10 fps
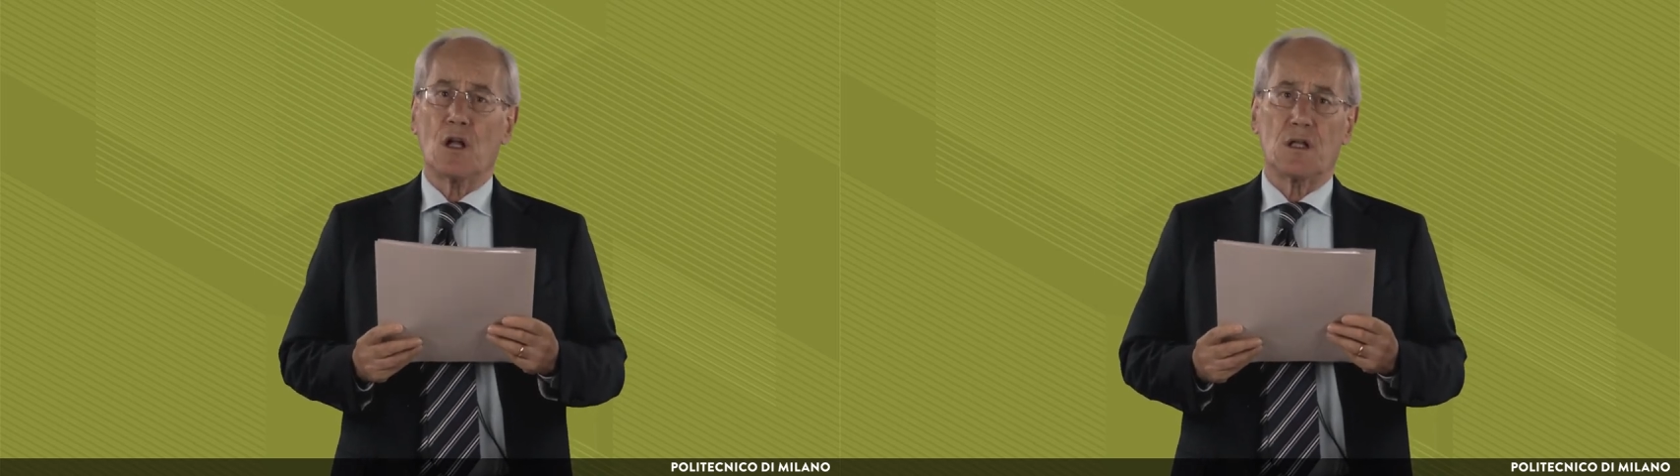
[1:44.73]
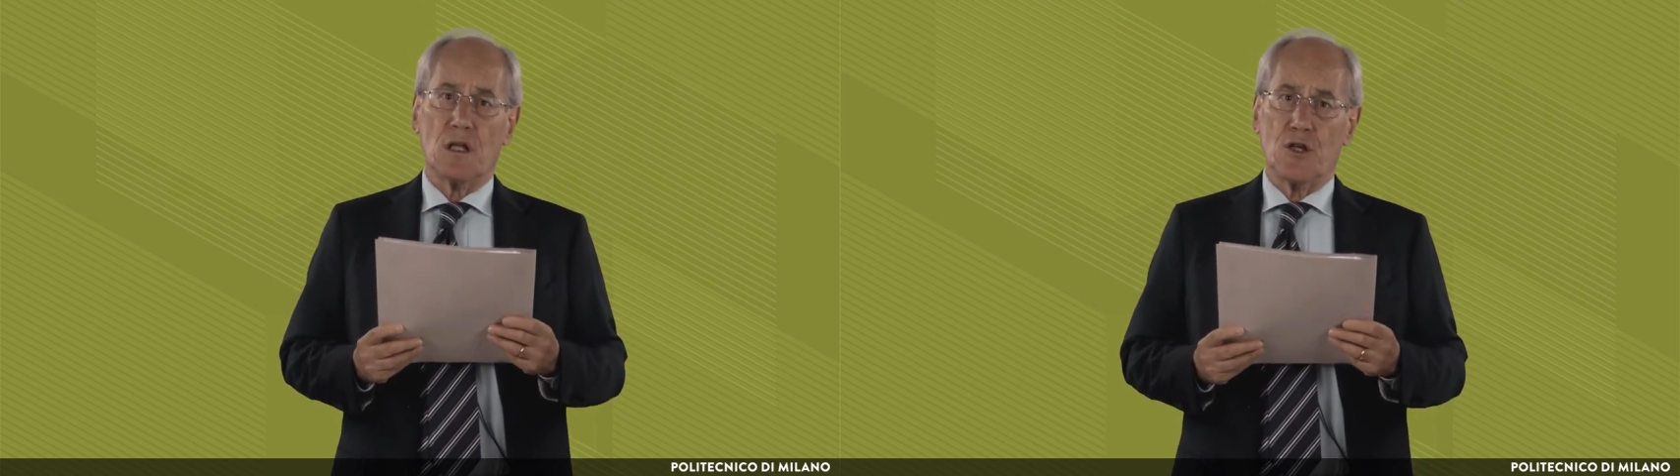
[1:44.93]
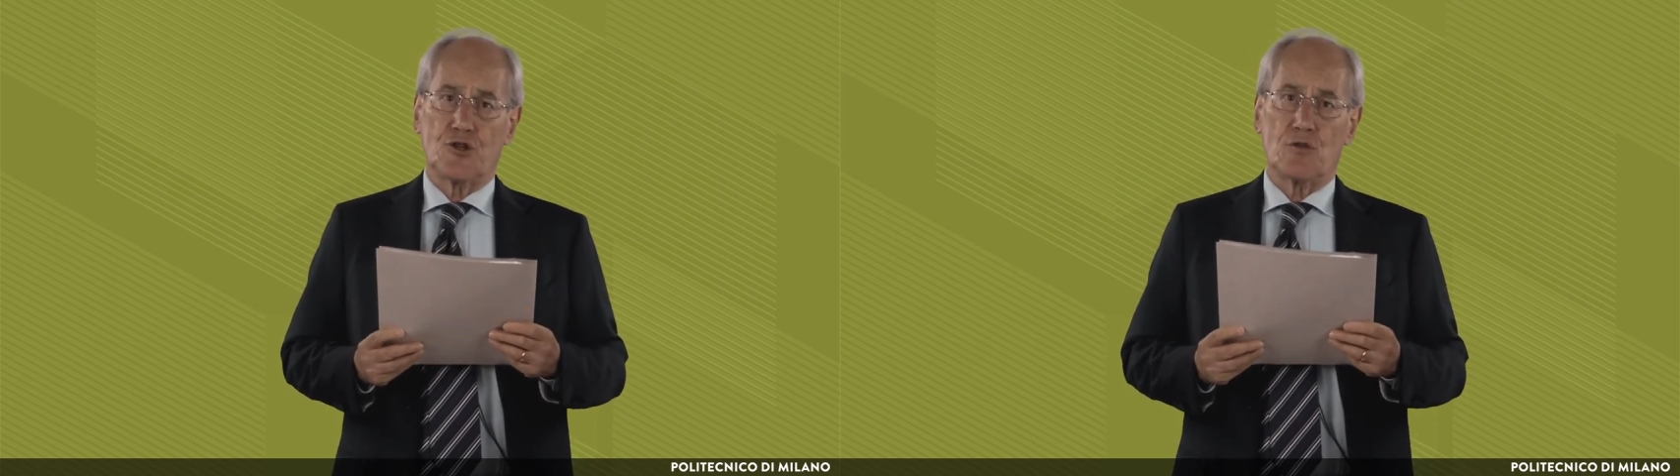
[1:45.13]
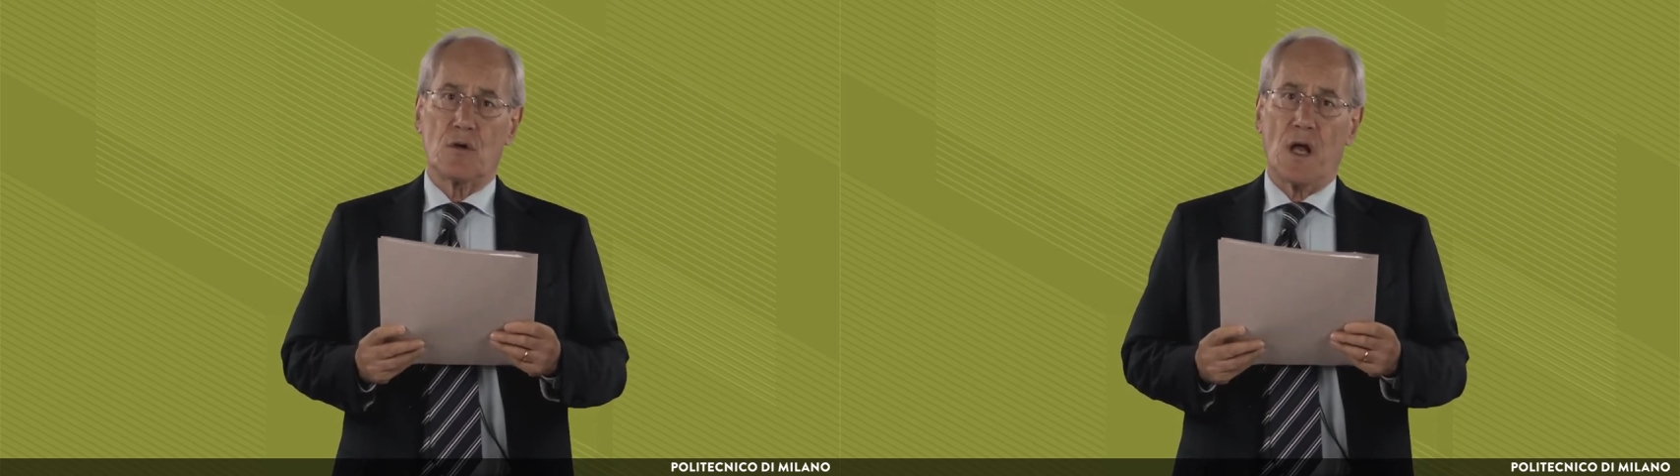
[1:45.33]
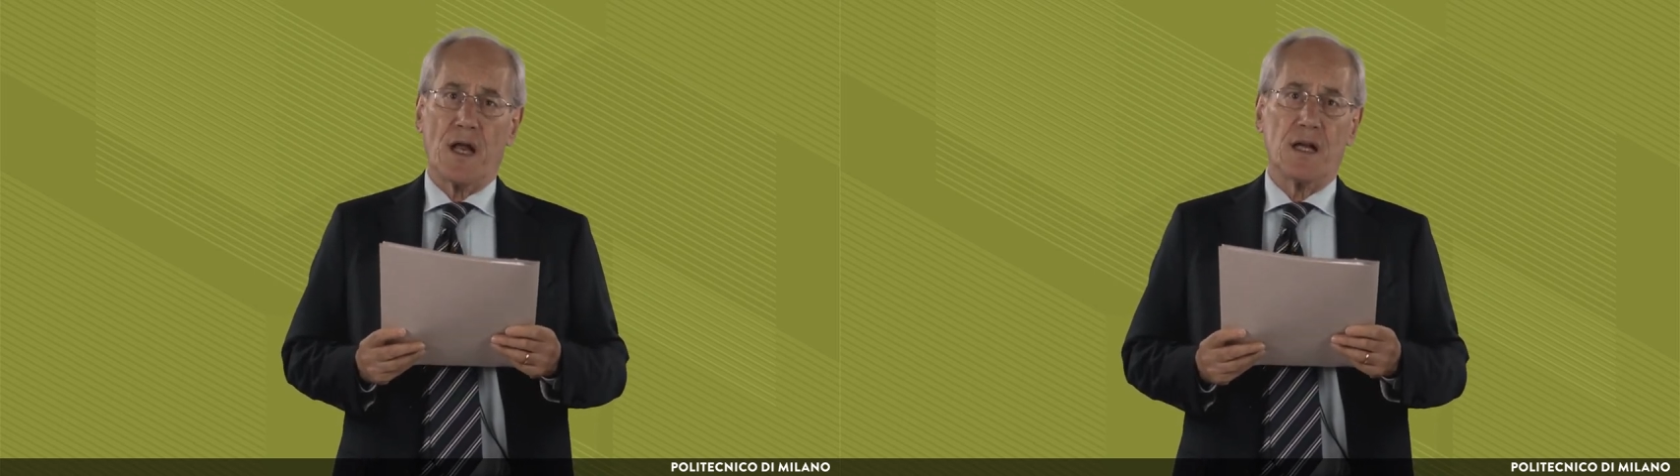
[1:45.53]
not
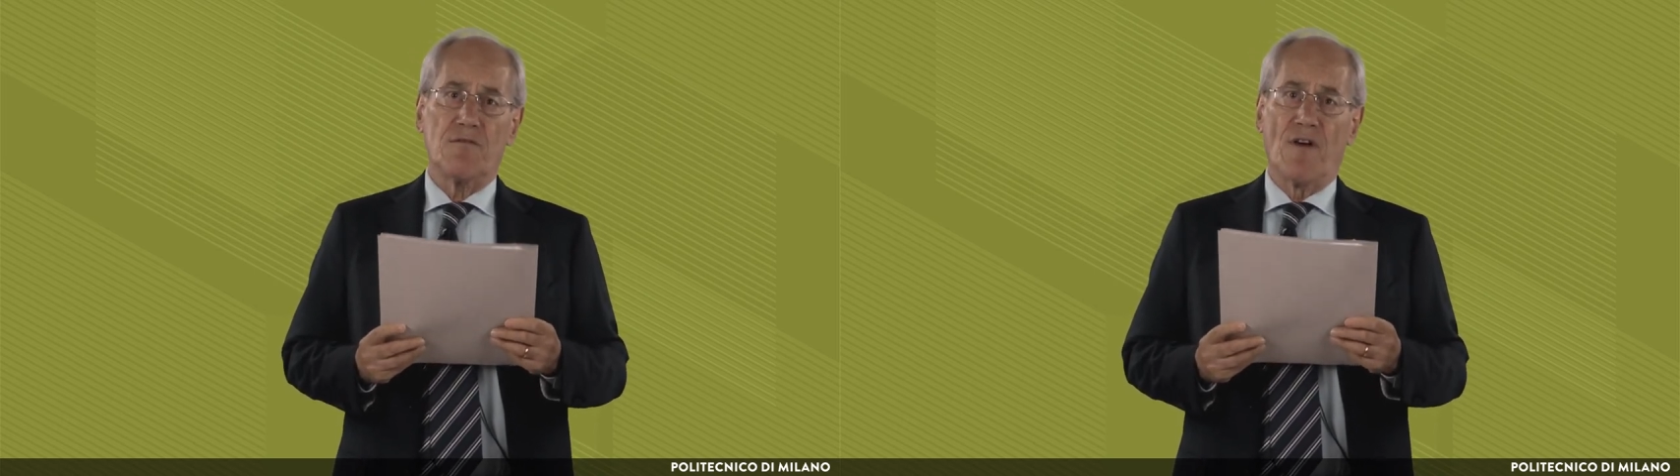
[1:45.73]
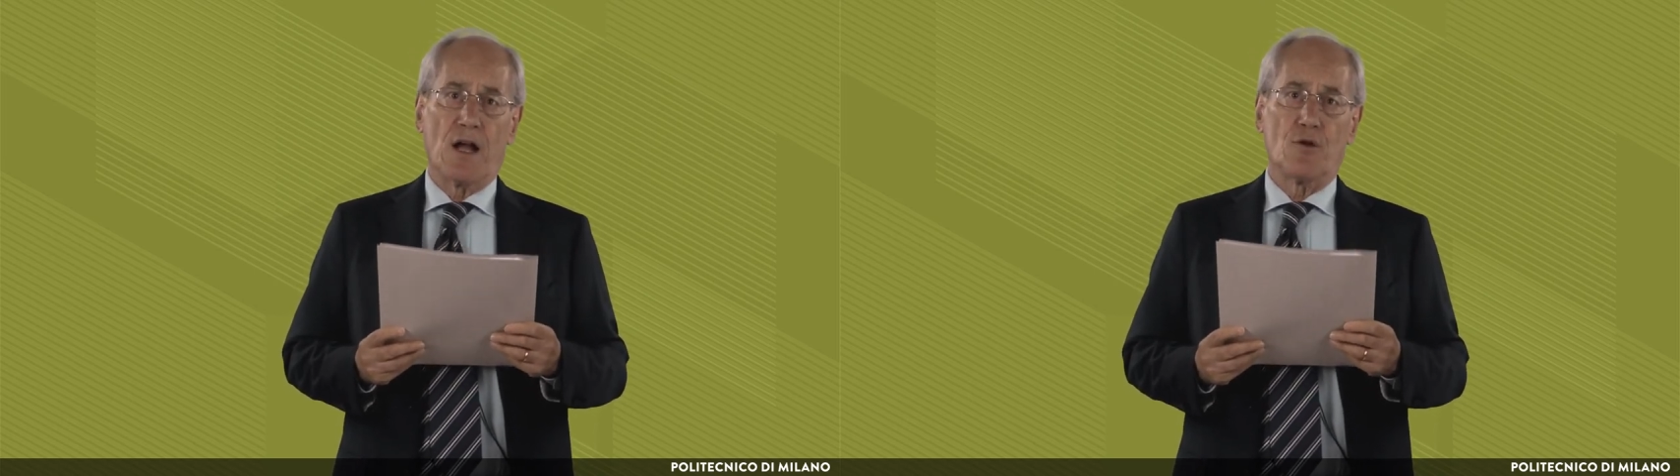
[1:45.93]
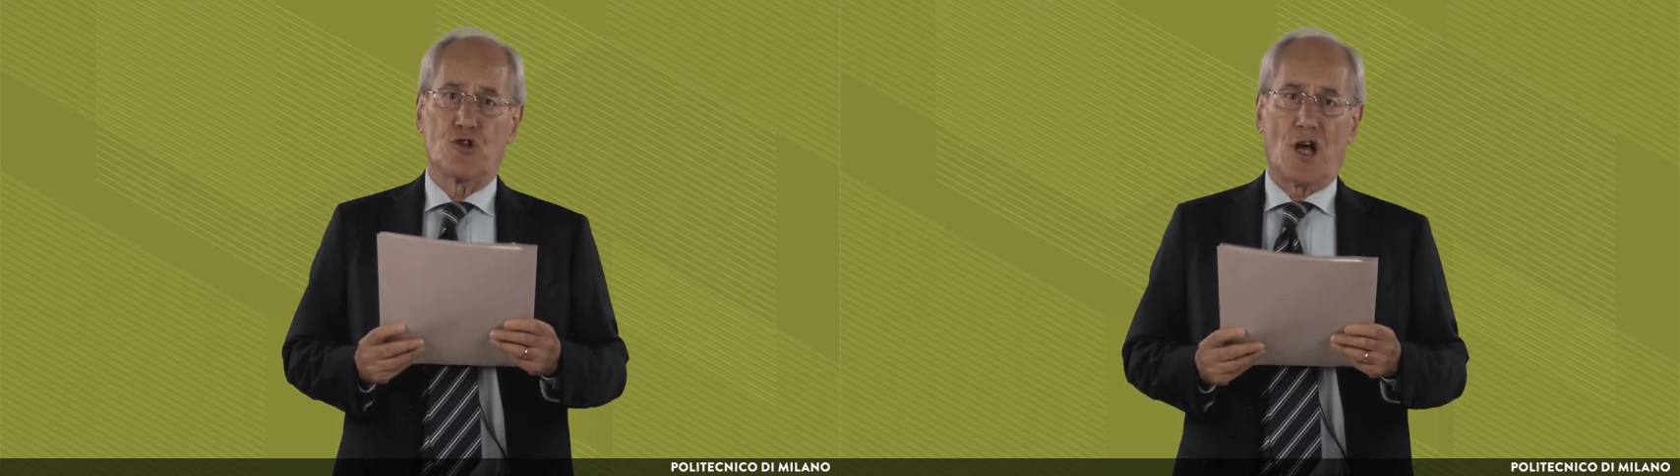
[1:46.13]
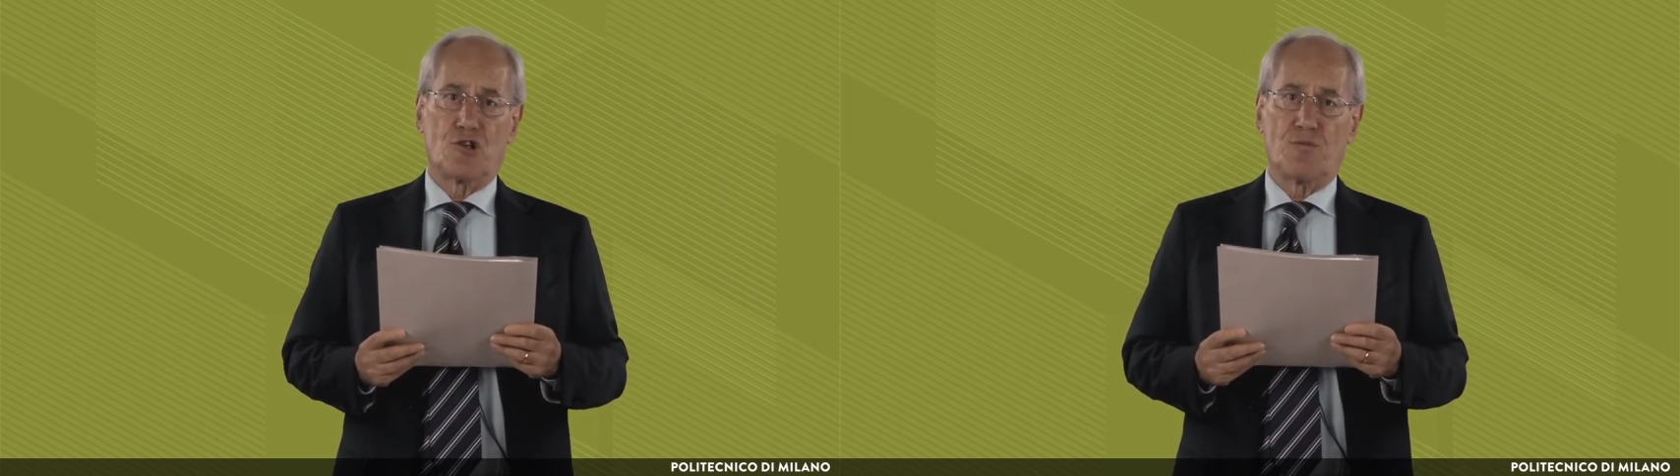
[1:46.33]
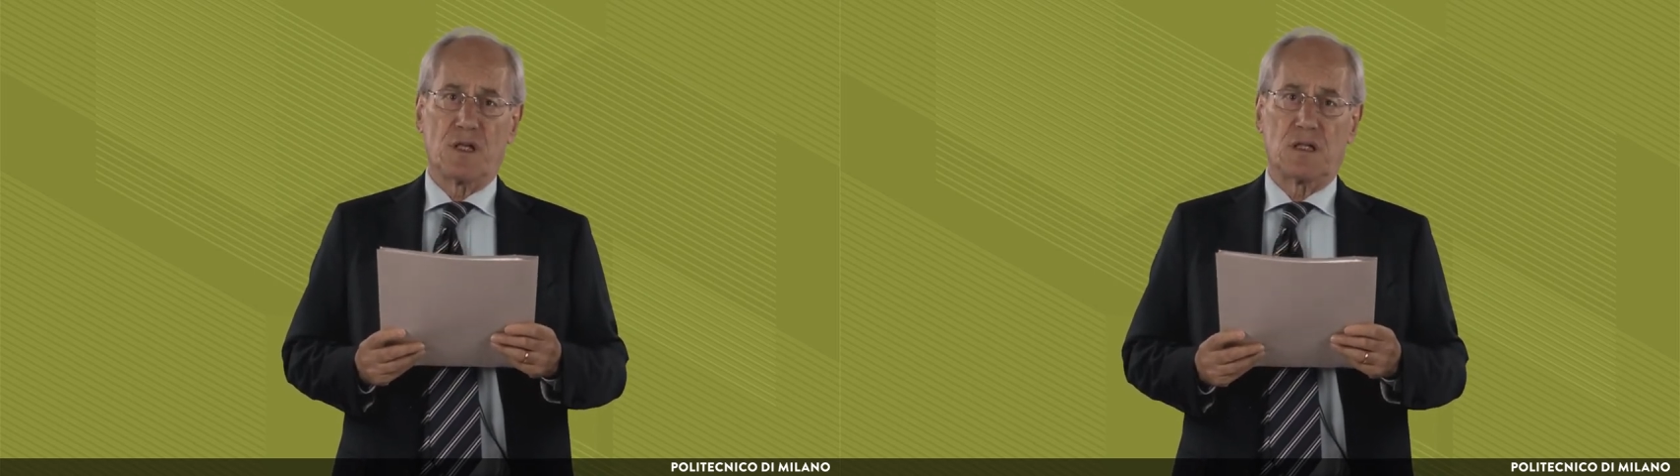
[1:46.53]
issue any value
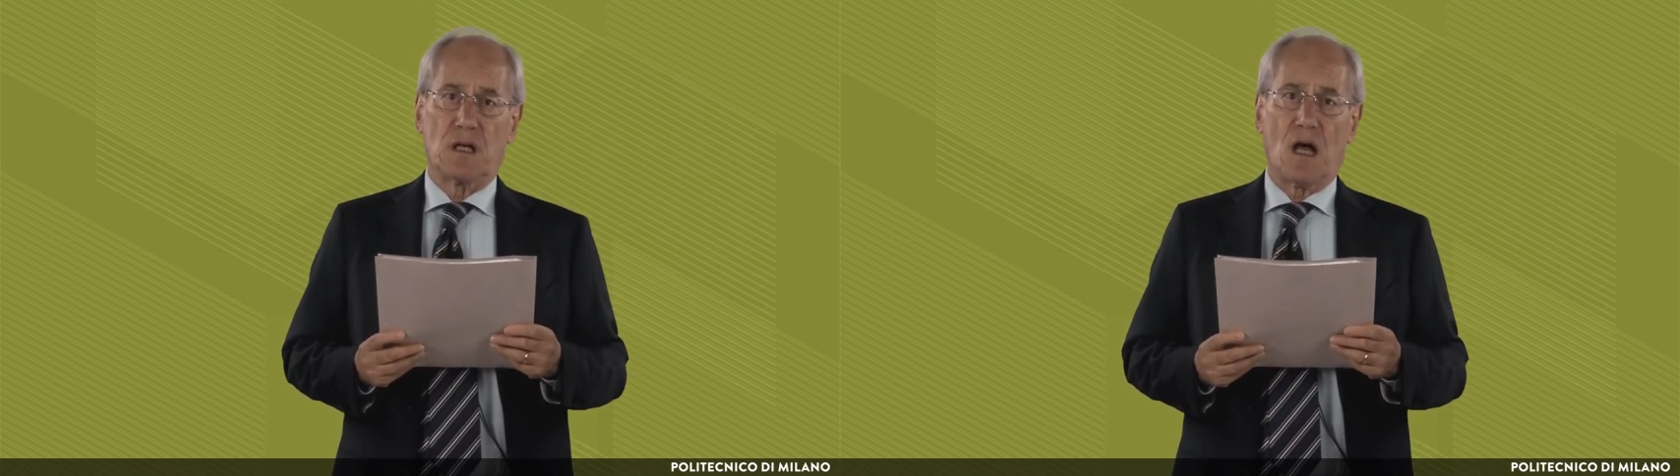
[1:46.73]
judgment